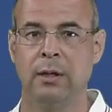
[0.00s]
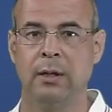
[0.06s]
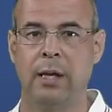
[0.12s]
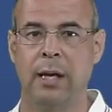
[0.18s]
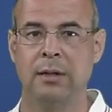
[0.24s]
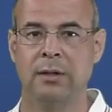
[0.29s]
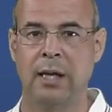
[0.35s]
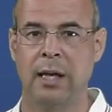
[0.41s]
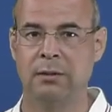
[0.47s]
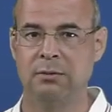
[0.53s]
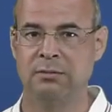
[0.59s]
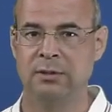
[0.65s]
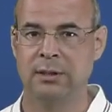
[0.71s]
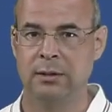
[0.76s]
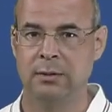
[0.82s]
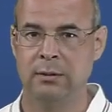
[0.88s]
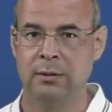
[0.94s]
and
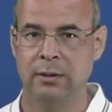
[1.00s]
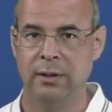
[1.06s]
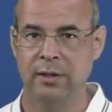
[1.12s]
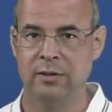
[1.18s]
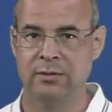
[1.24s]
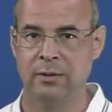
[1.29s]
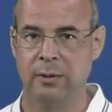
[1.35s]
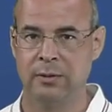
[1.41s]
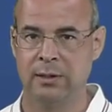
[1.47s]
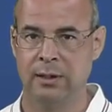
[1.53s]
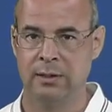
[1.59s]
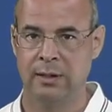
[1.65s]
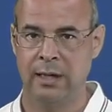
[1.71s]
unreal is not yet